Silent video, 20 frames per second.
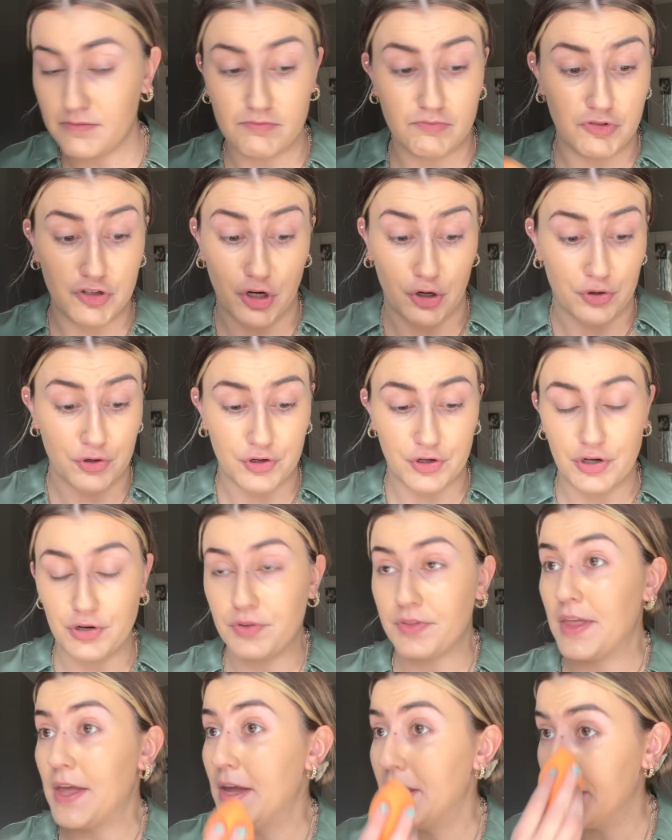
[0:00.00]
darker
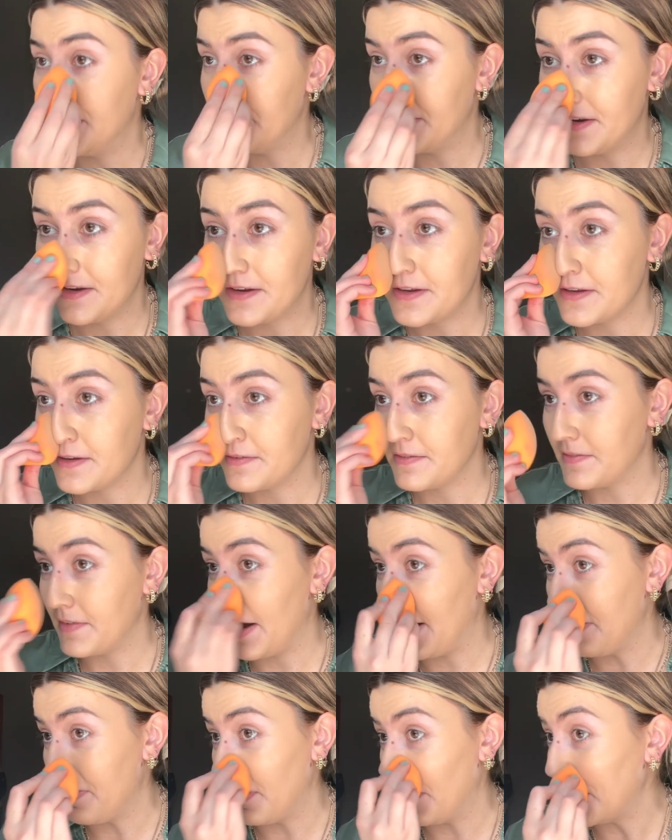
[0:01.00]
than
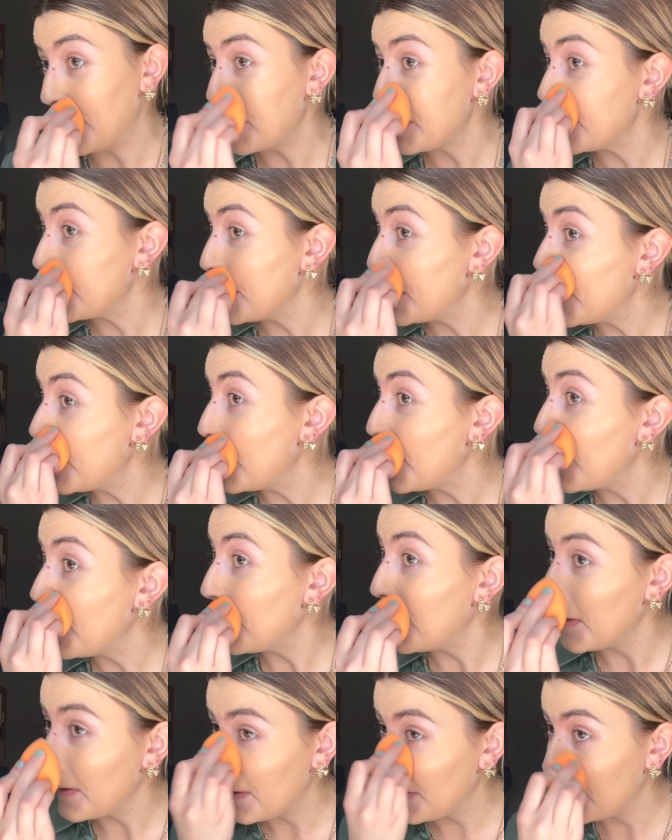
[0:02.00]
I thought it did,
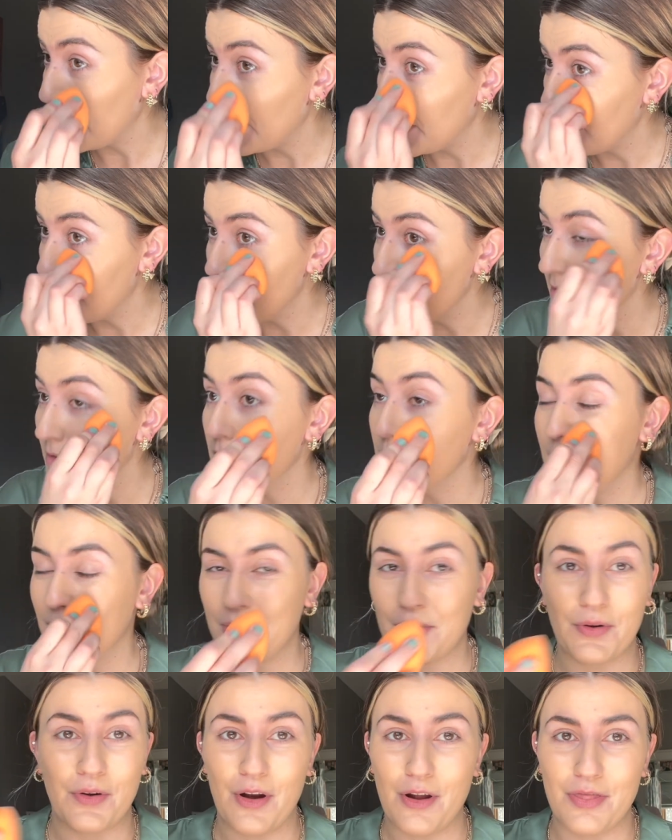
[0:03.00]
but
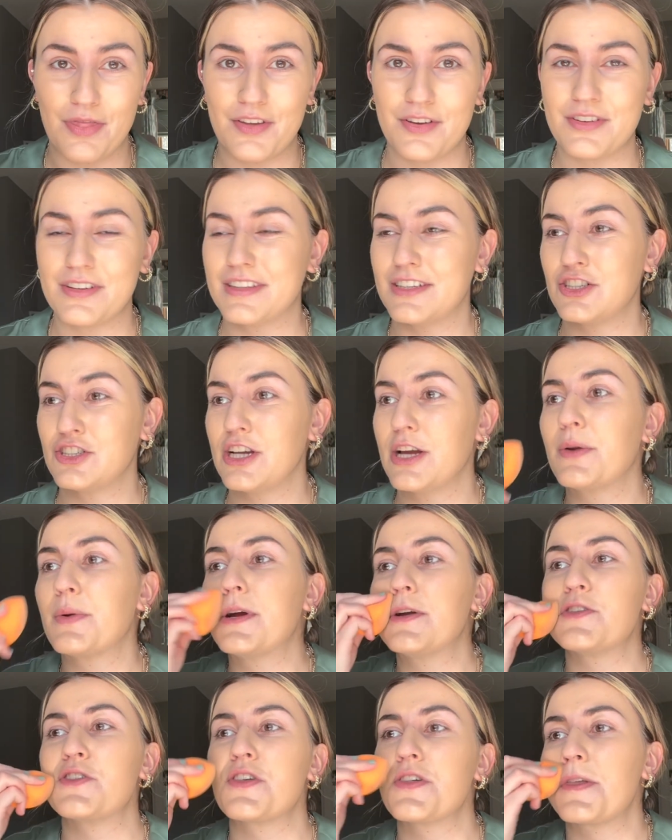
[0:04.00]
the shade
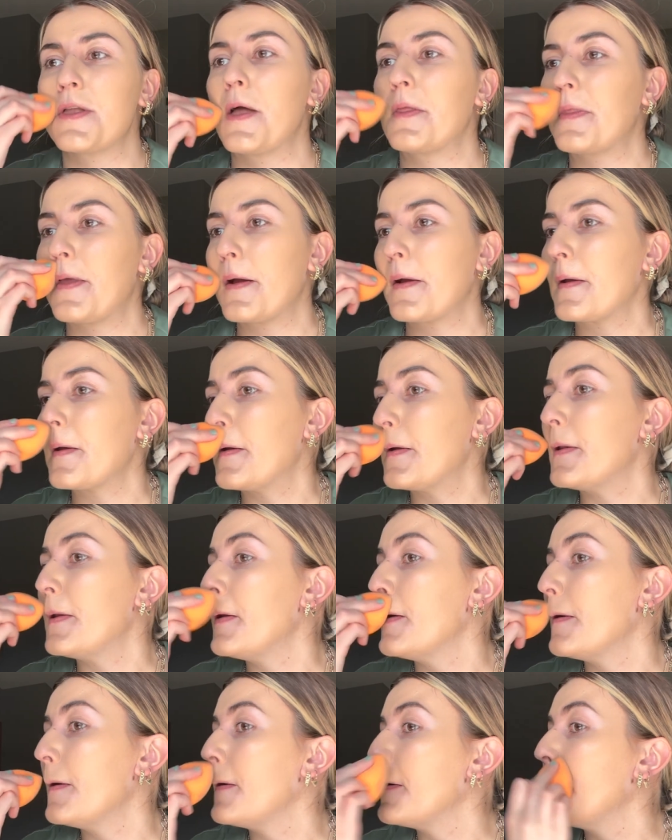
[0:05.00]
range is not that good.
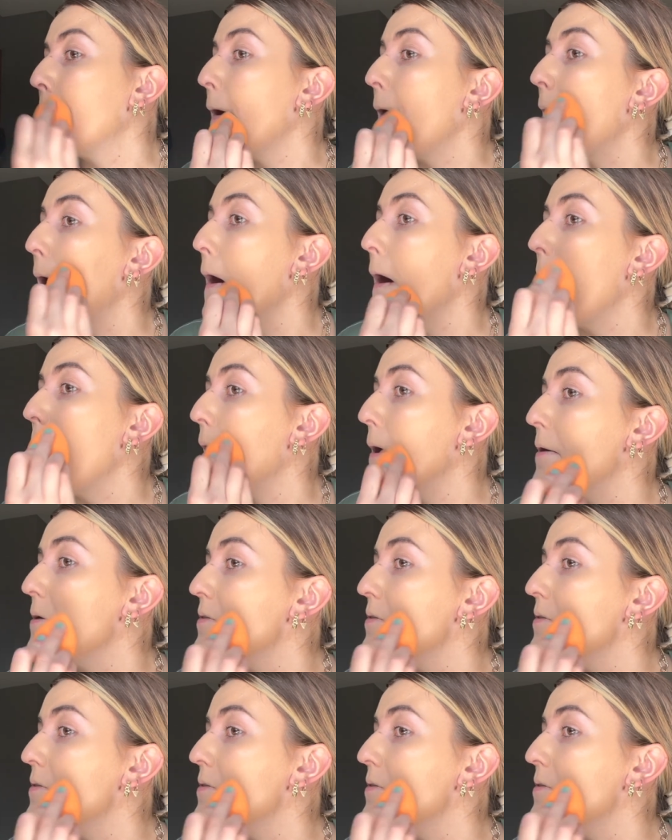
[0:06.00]
But